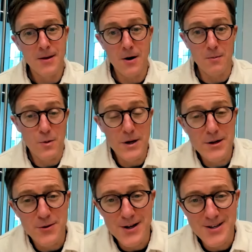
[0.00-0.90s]
are more
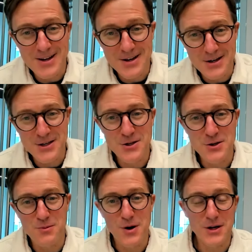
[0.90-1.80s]
interesting to
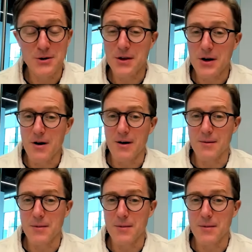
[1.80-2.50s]
consume while you're in the car.